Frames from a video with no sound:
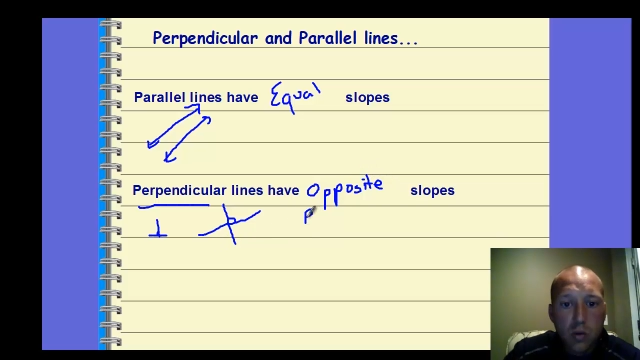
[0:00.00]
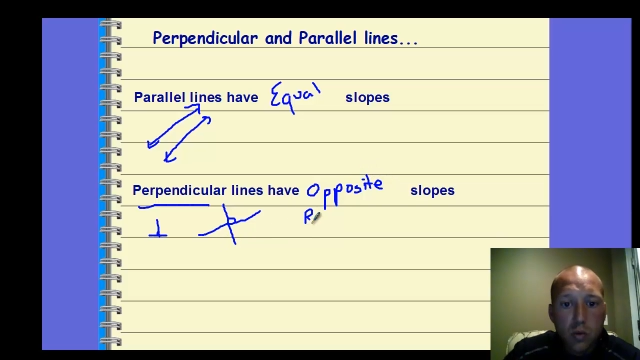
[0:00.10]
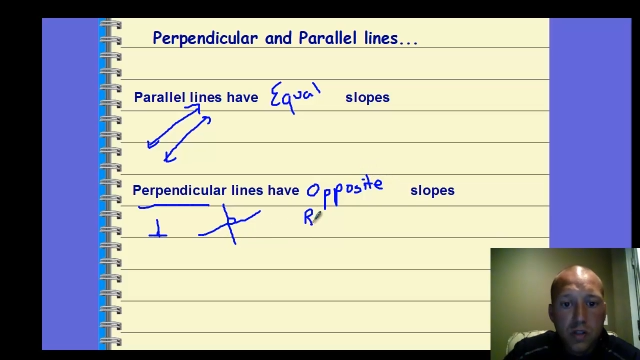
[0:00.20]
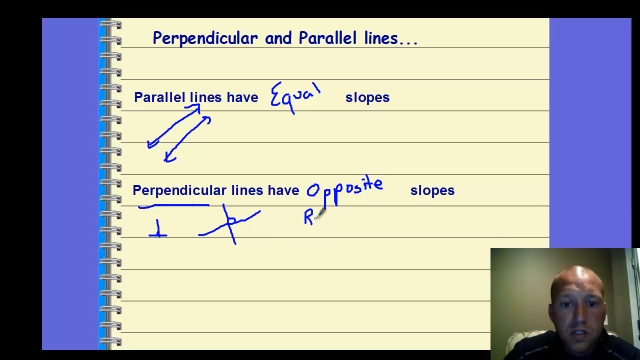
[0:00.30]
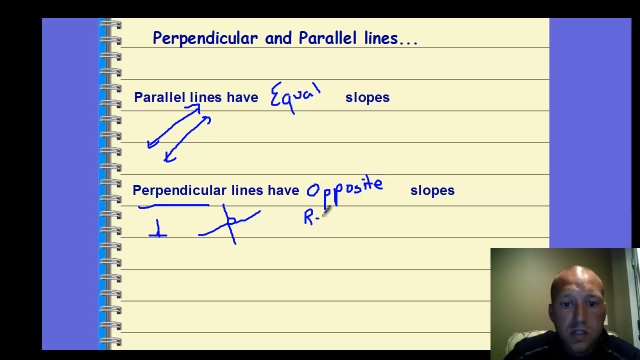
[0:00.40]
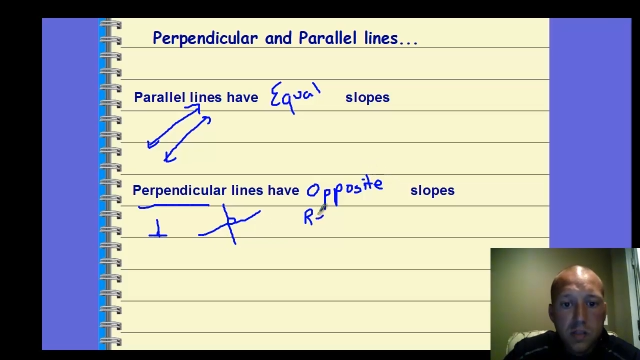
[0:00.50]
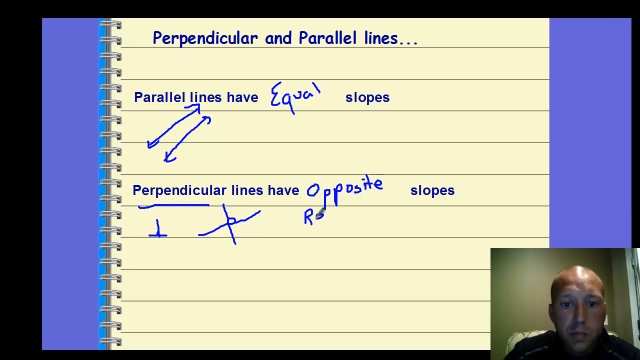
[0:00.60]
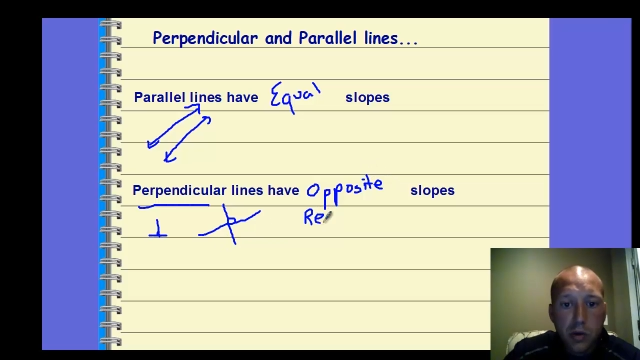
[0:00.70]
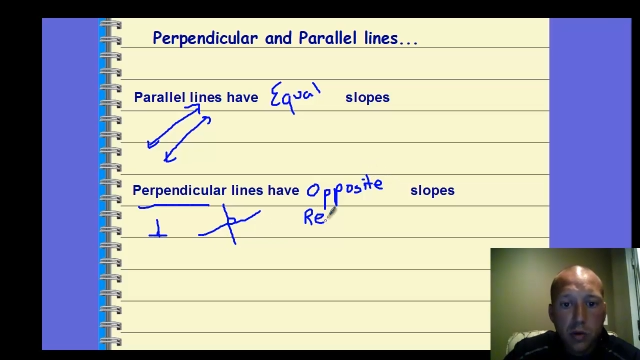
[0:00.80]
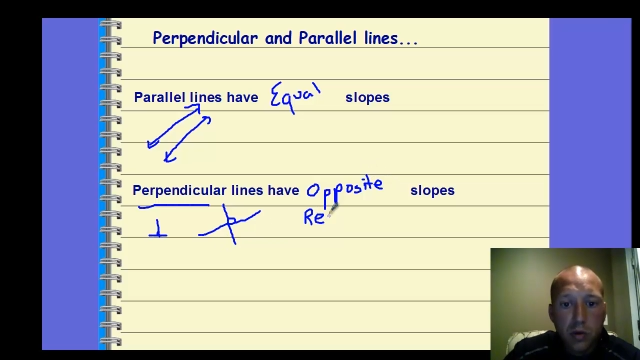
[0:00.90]

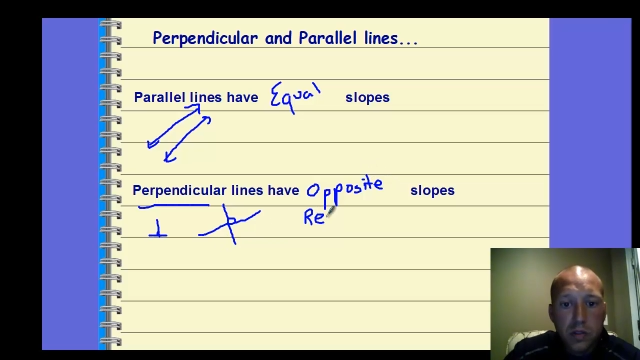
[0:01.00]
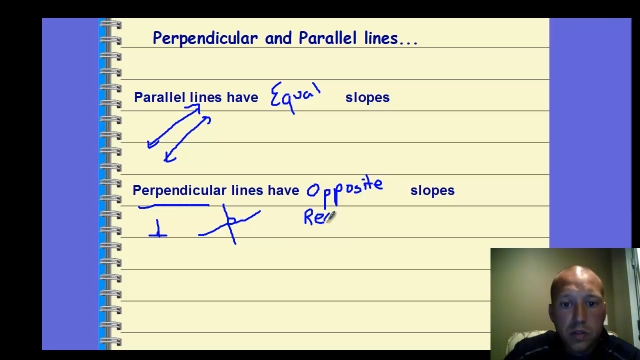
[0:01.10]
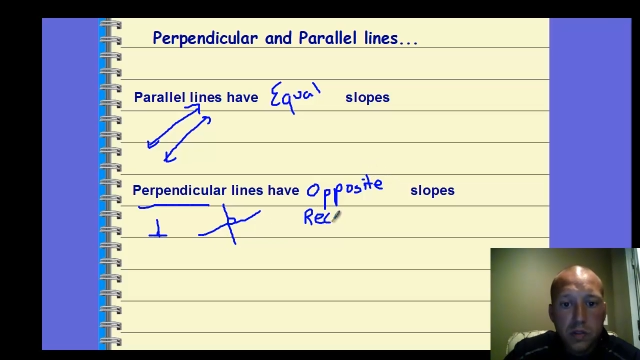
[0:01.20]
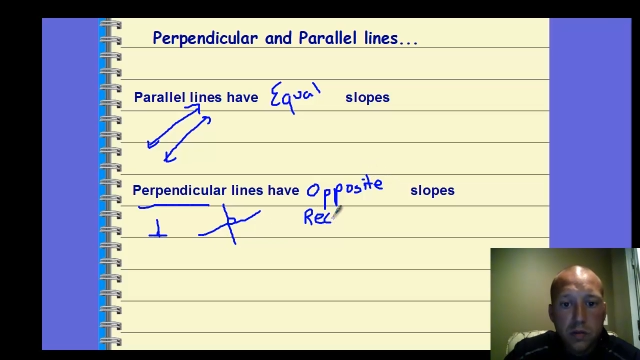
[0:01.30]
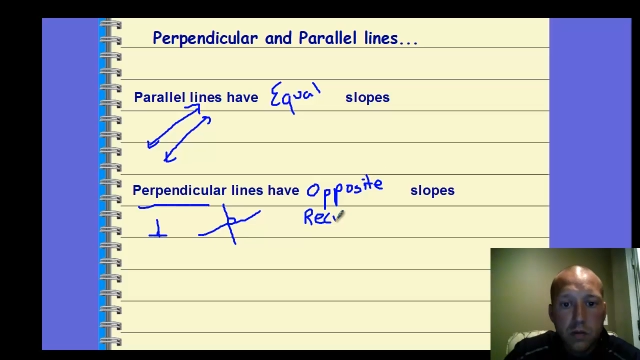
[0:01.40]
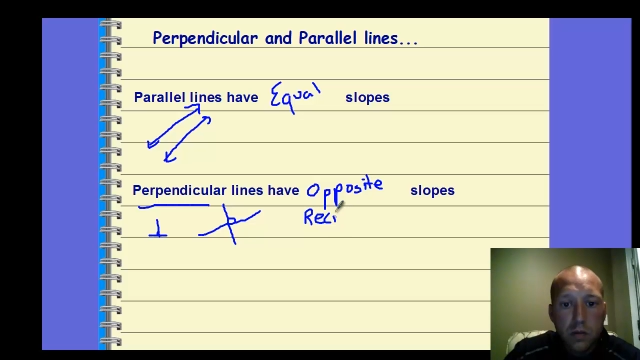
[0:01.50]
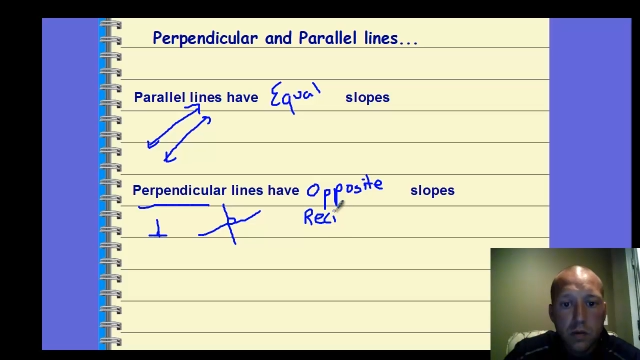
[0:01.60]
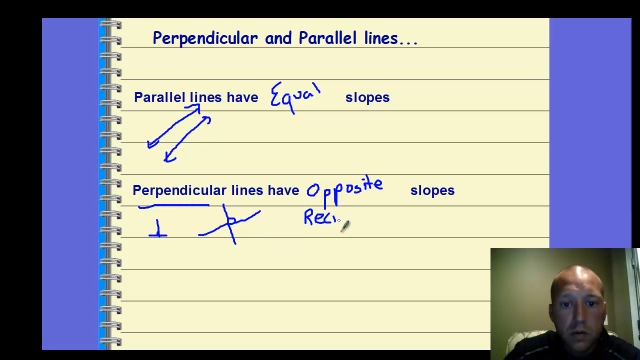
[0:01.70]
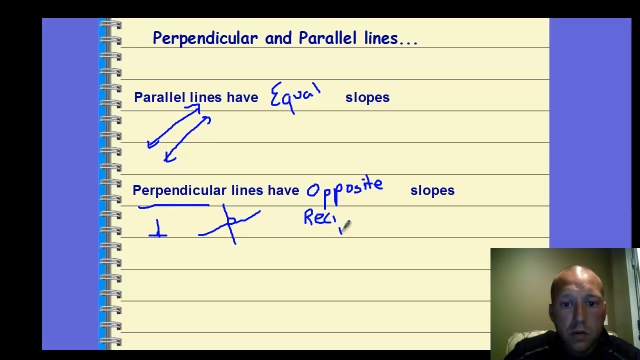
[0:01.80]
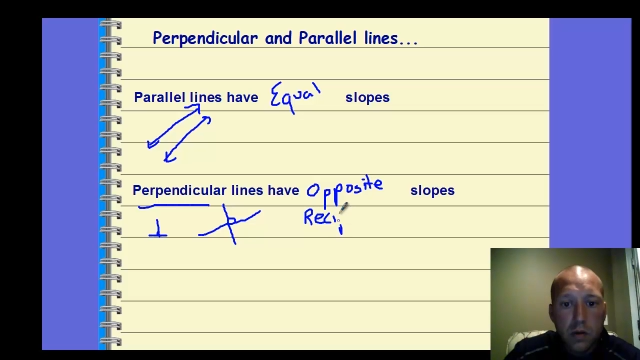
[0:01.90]
reciprocals,
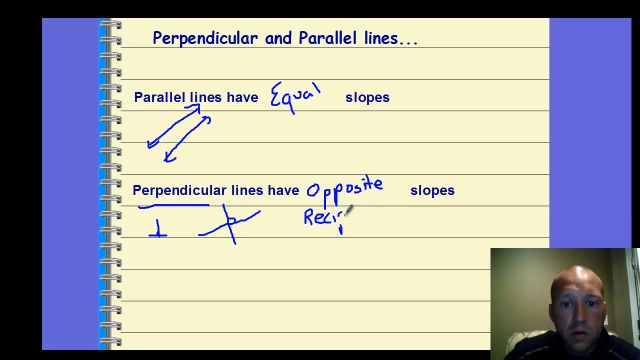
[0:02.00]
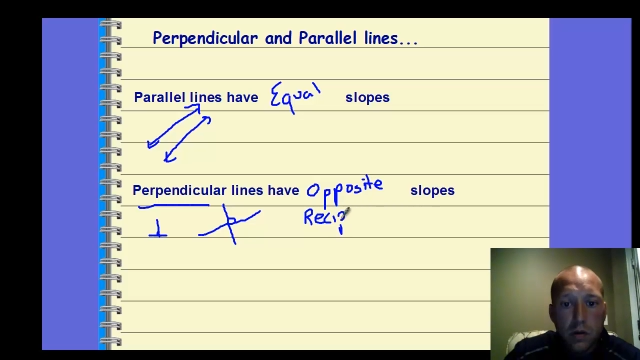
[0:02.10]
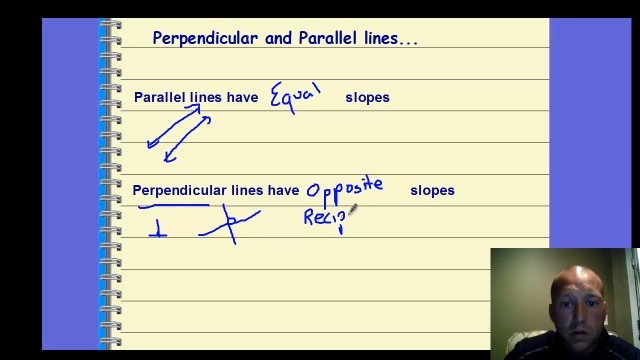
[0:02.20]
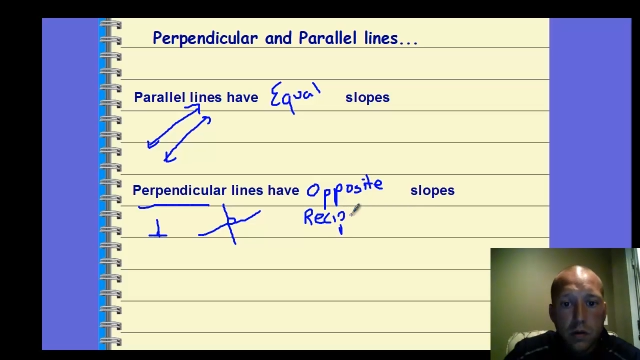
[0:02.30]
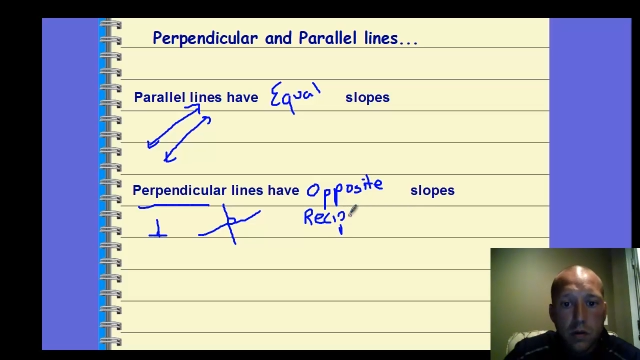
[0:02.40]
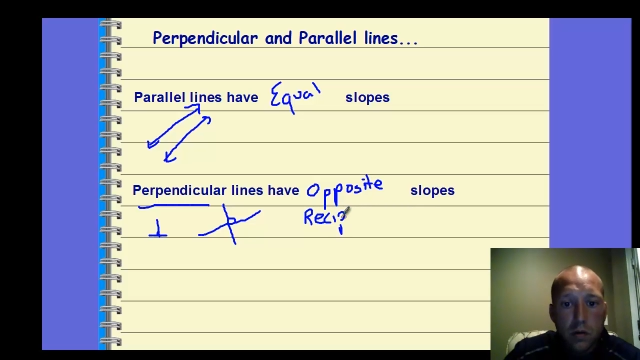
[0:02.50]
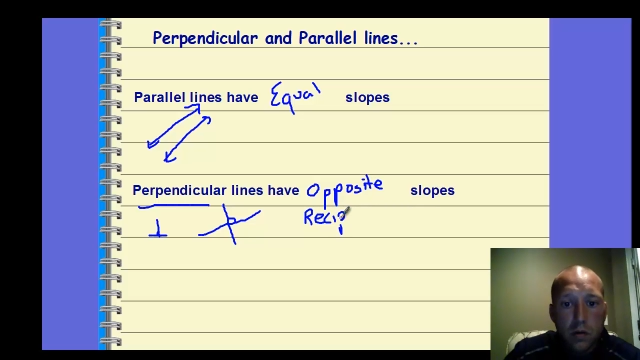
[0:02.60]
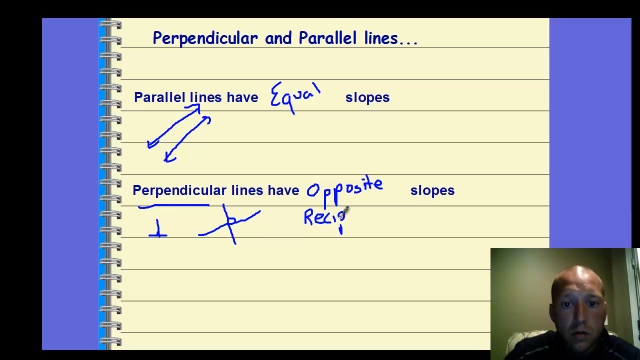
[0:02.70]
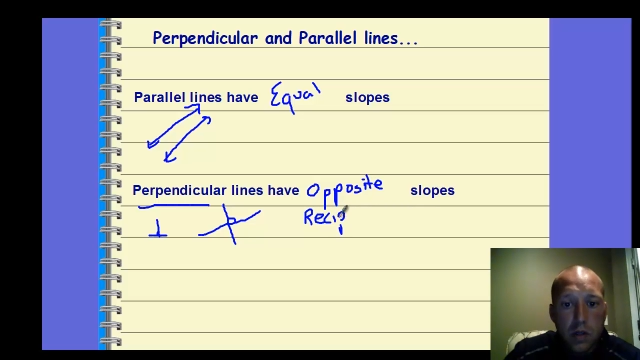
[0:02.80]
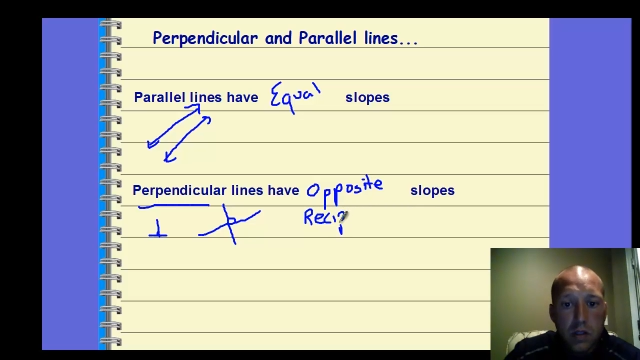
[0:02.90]

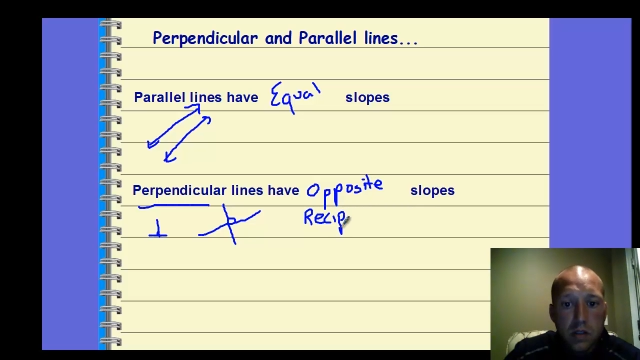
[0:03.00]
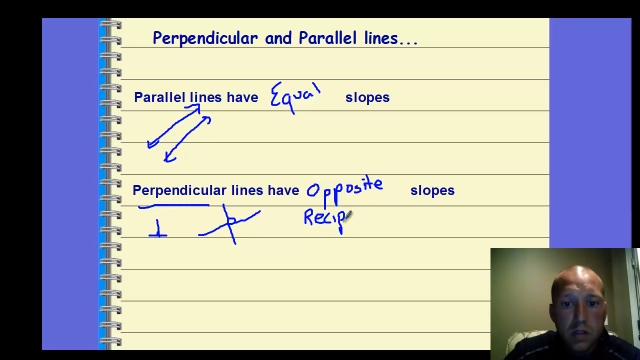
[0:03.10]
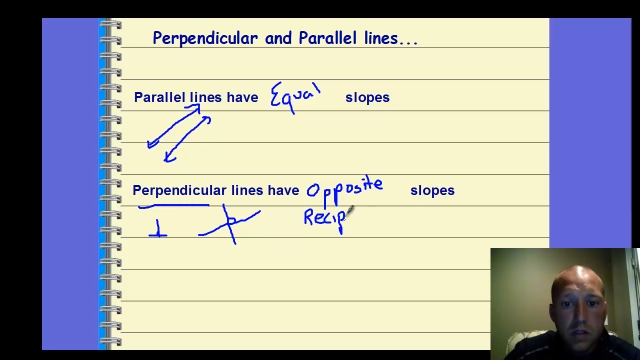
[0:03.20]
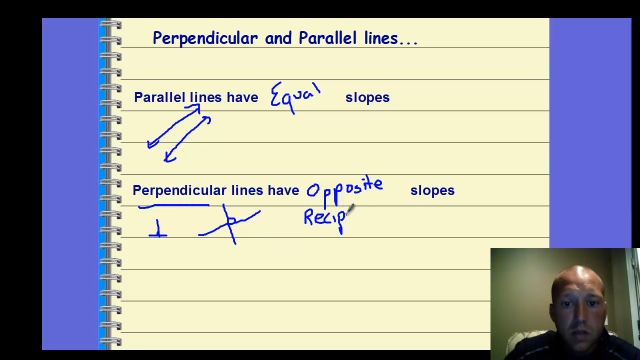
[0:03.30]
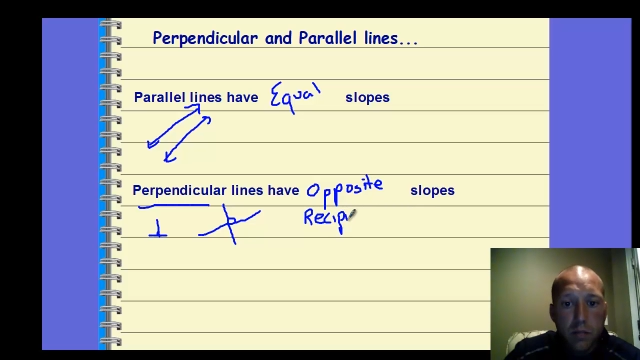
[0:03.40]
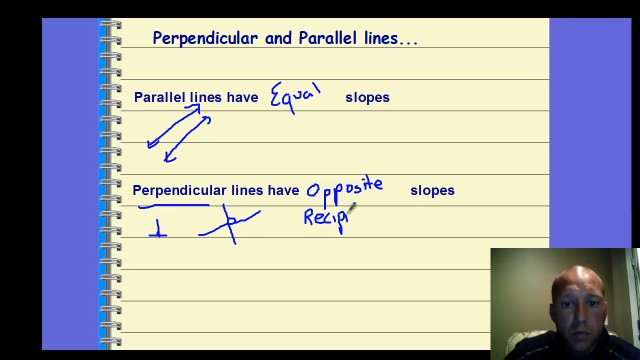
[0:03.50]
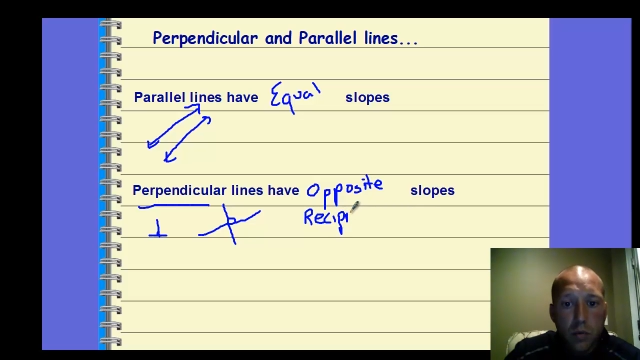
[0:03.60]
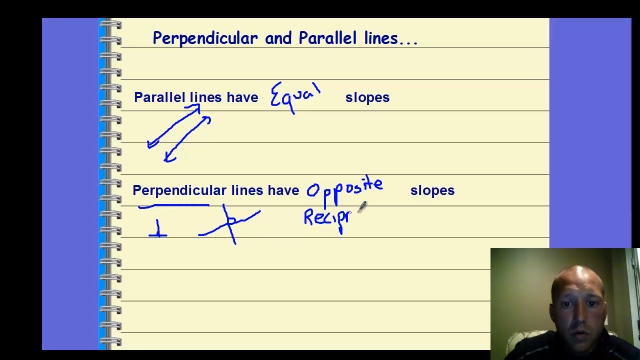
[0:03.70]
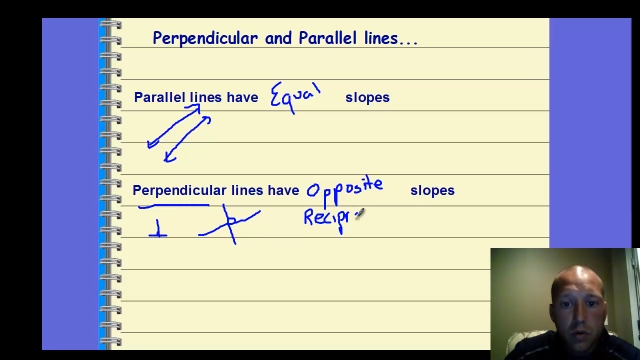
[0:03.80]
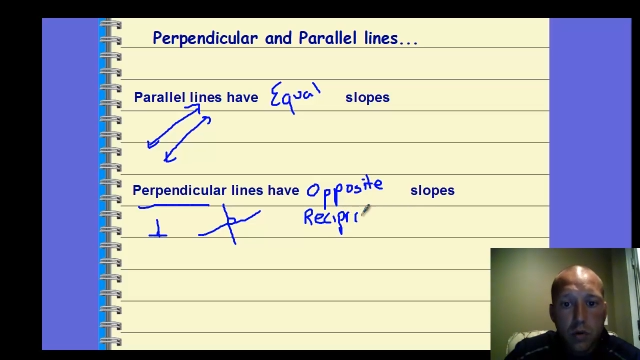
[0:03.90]

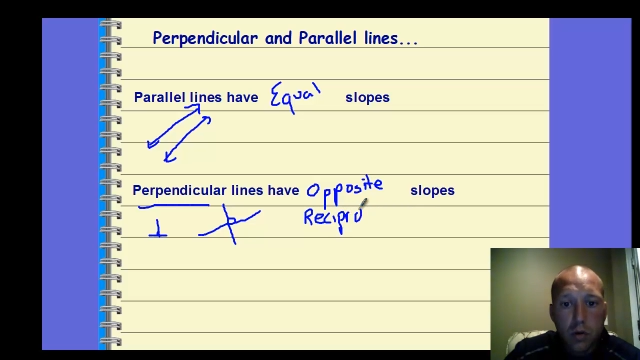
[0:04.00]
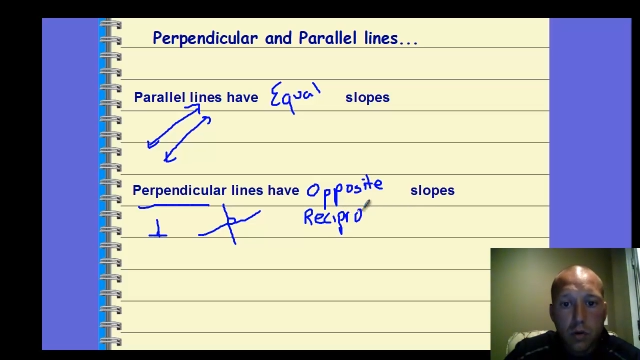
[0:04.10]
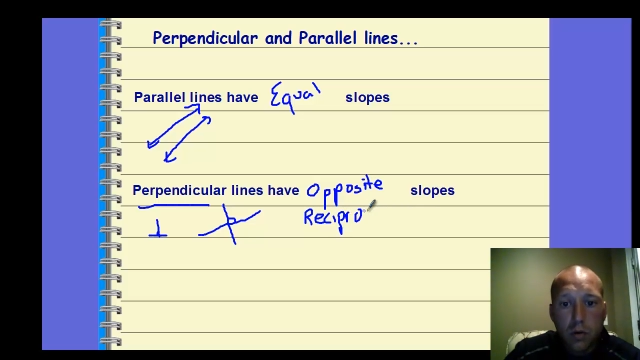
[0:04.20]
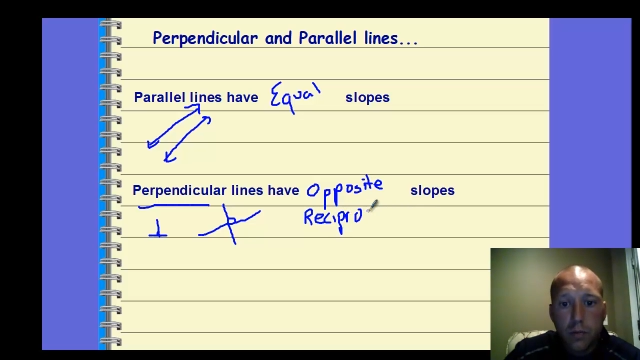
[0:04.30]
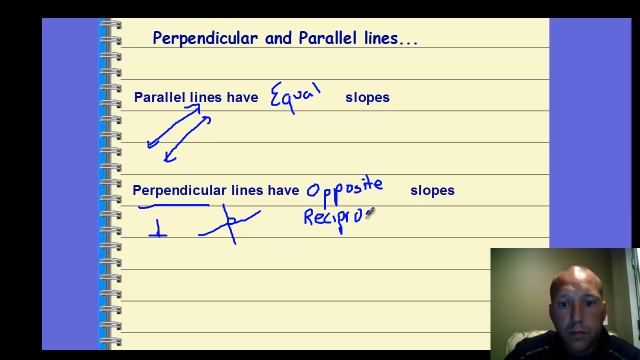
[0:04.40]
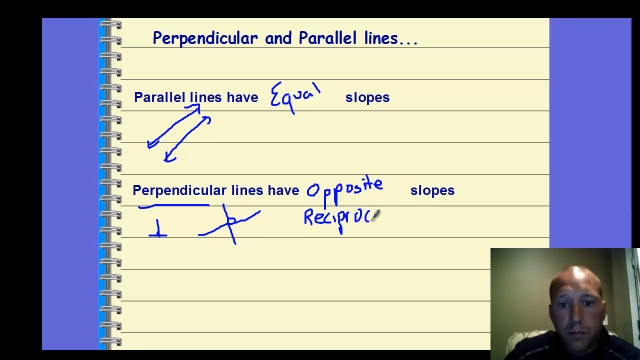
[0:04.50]
reciprocal